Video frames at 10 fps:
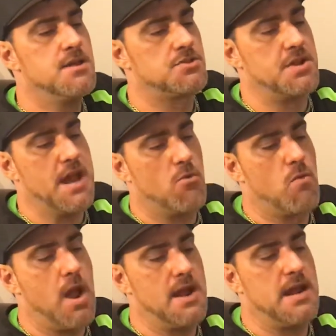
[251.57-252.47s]
So
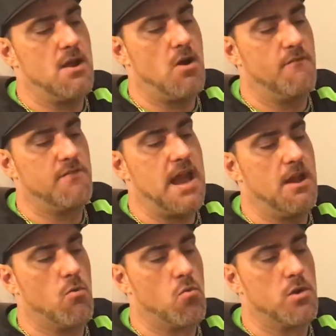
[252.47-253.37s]
now, right now, I've
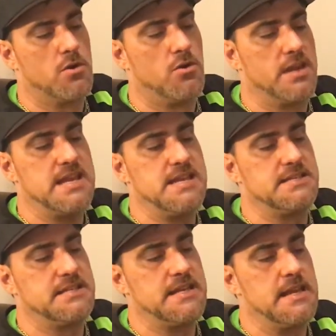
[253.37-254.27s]
got a real
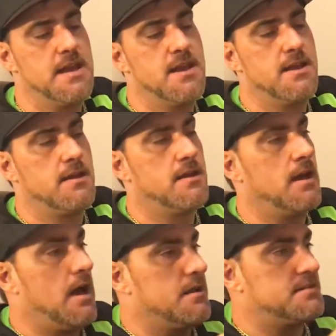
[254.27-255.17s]
easy
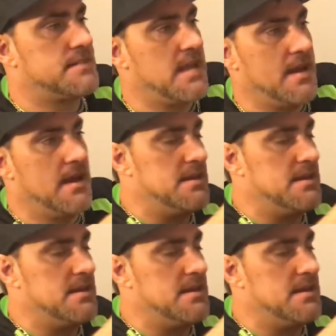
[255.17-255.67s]
set.